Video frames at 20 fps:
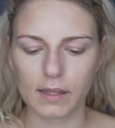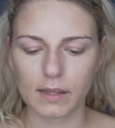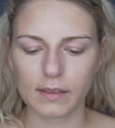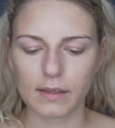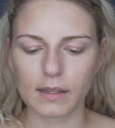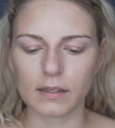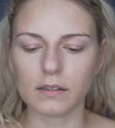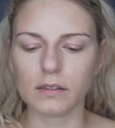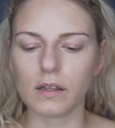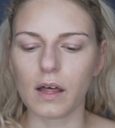
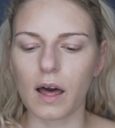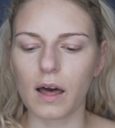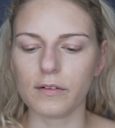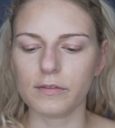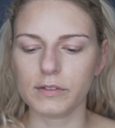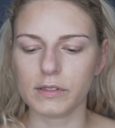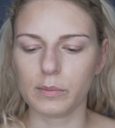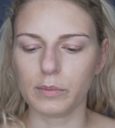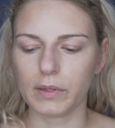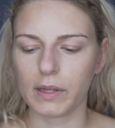they
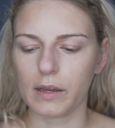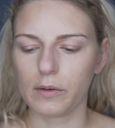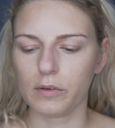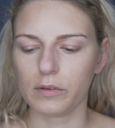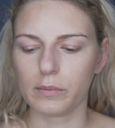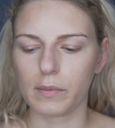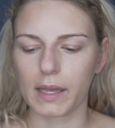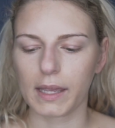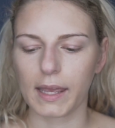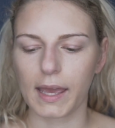love to play
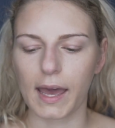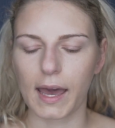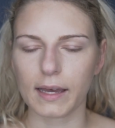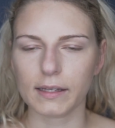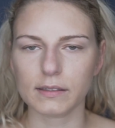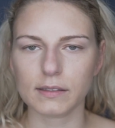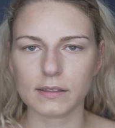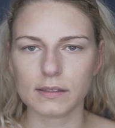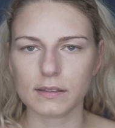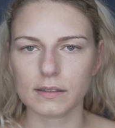with my
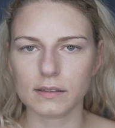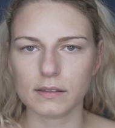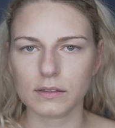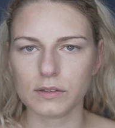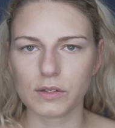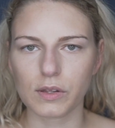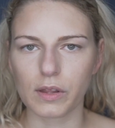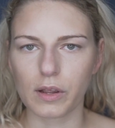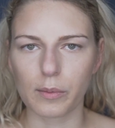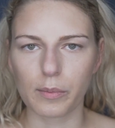cats.
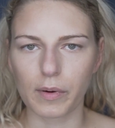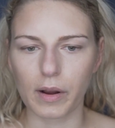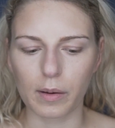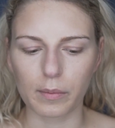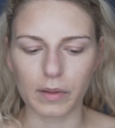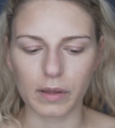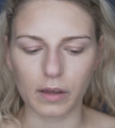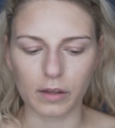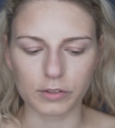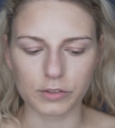So they're
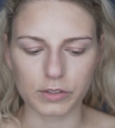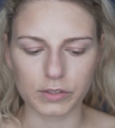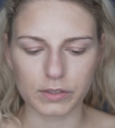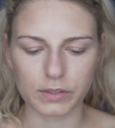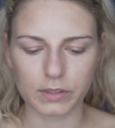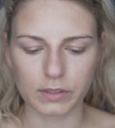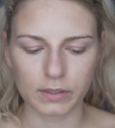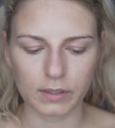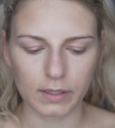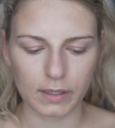probably all
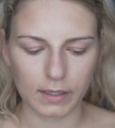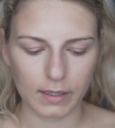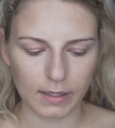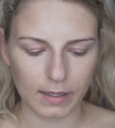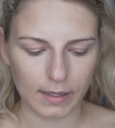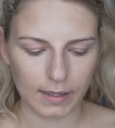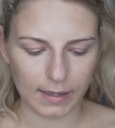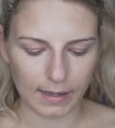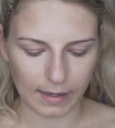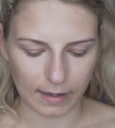just
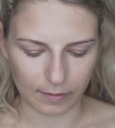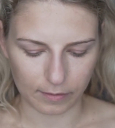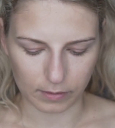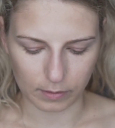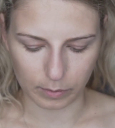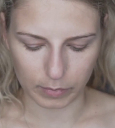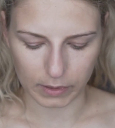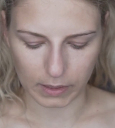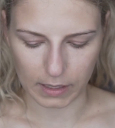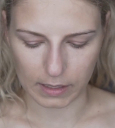having
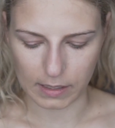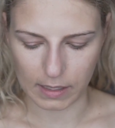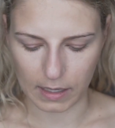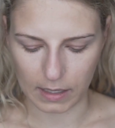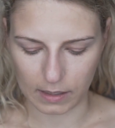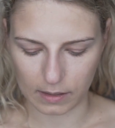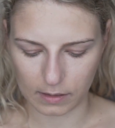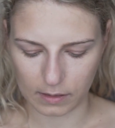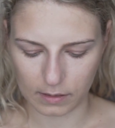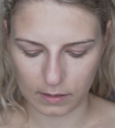a play
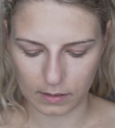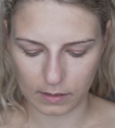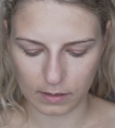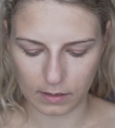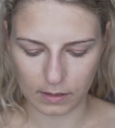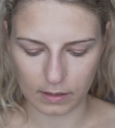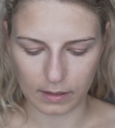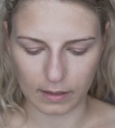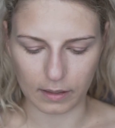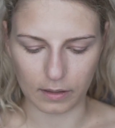date
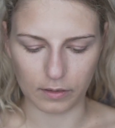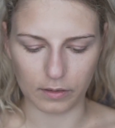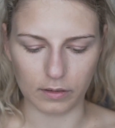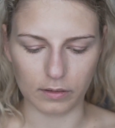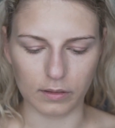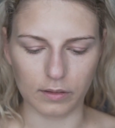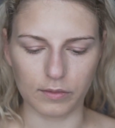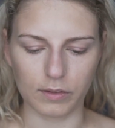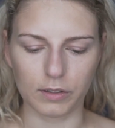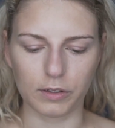out in the
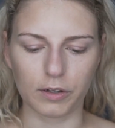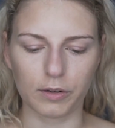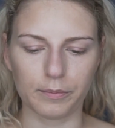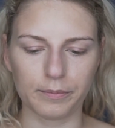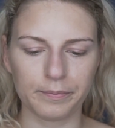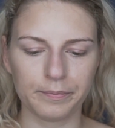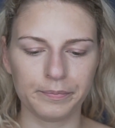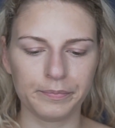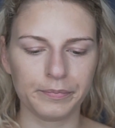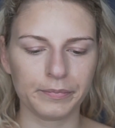living
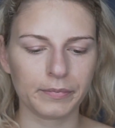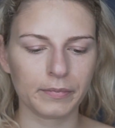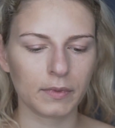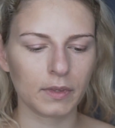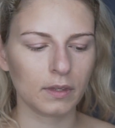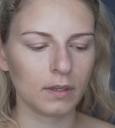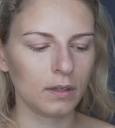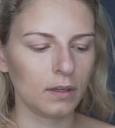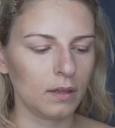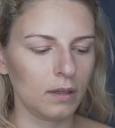room.
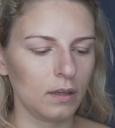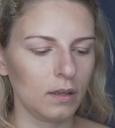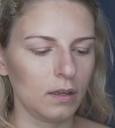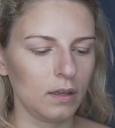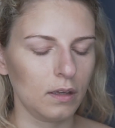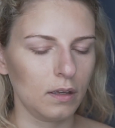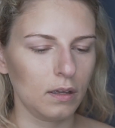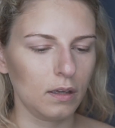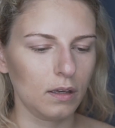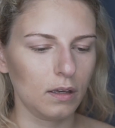
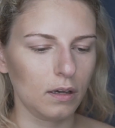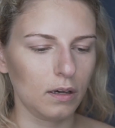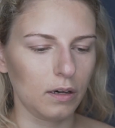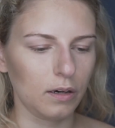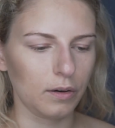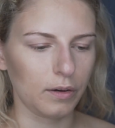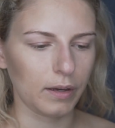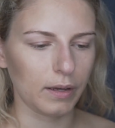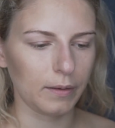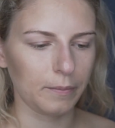
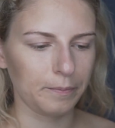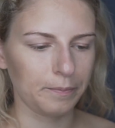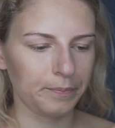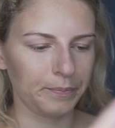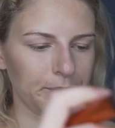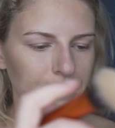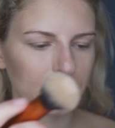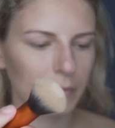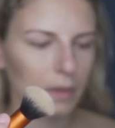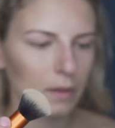Okay,
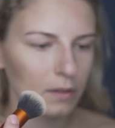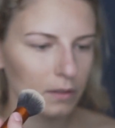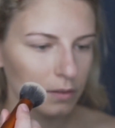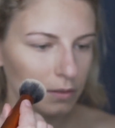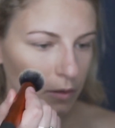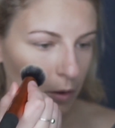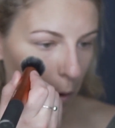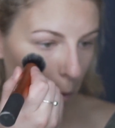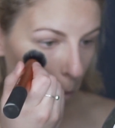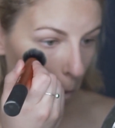
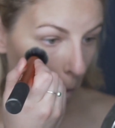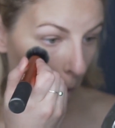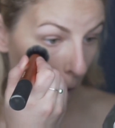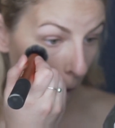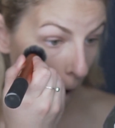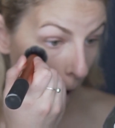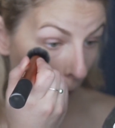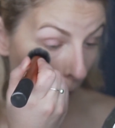so